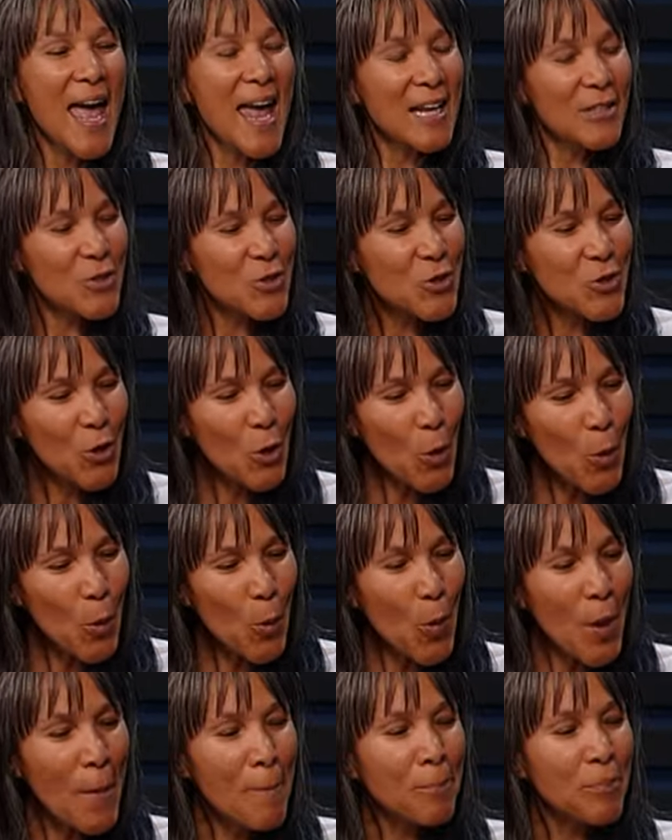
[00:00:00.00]
And
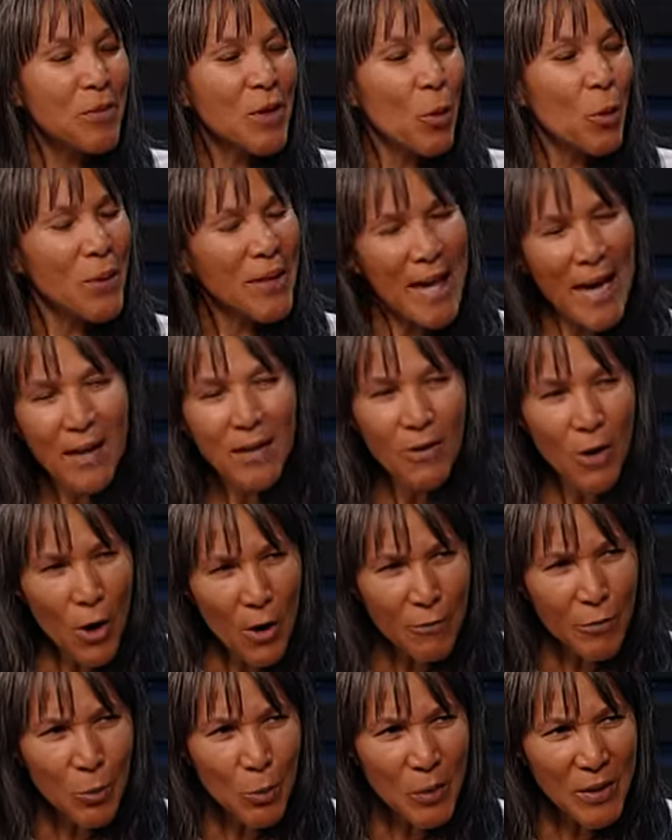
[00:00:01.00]
so we got a
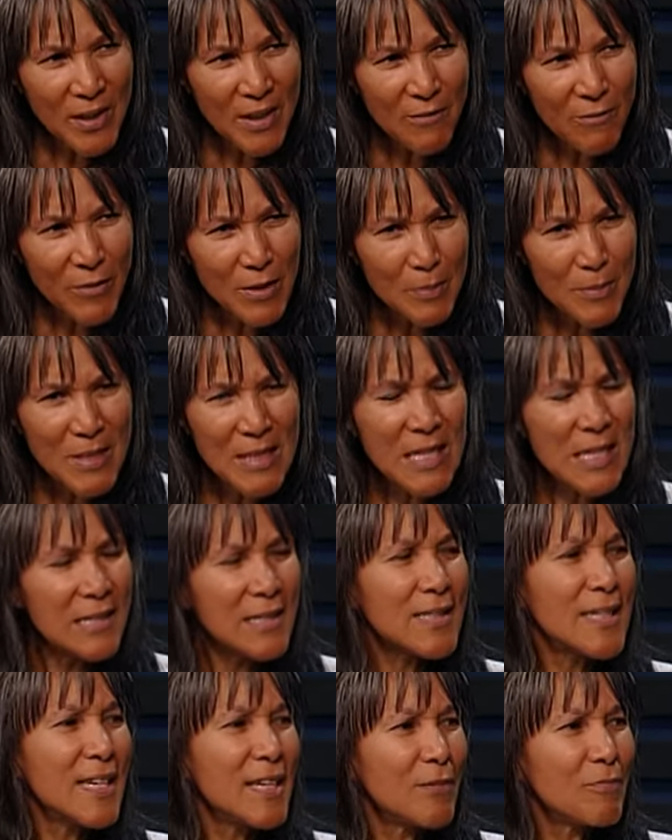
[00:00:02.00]
call from Wintley Phipps, and he
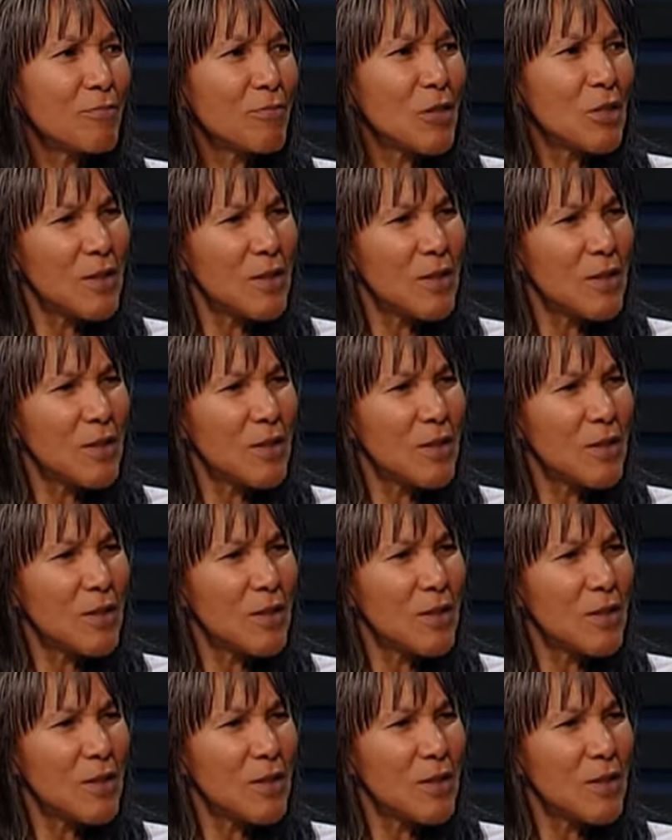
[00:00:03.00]
said,